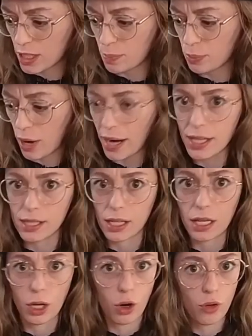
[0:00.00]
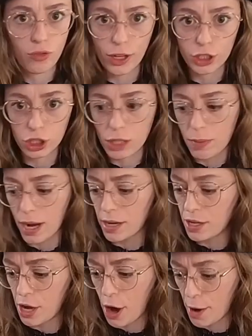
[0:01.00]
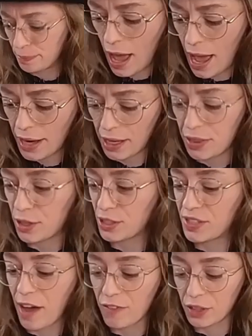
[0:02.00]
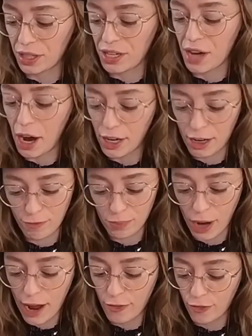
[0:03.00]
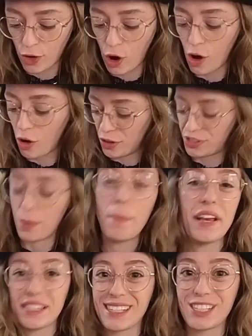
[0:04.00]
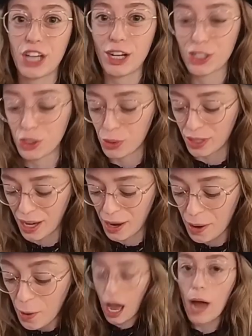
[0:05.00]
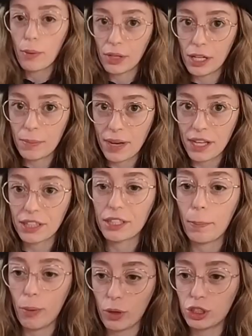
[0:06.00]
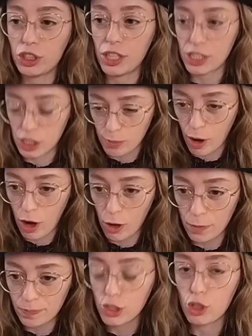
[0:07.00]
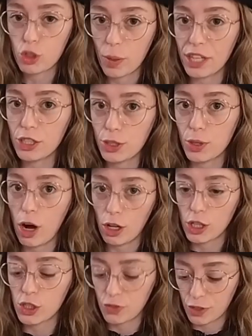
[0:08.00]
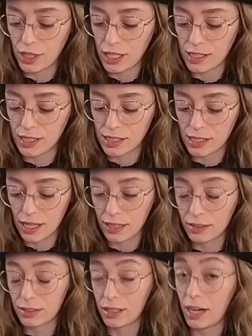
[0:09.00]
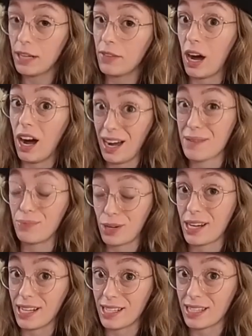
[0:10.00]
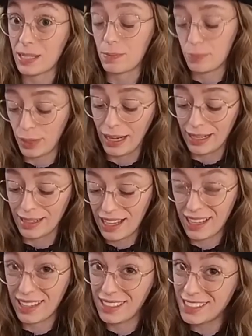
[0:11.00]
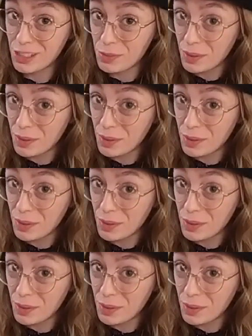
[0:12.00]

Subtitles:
this bread is like freshly made here. And there's definitely not enough bread for all this amazing shakshuka. I will admit the portion is small, so $22 for this is like kind of a high price, but it is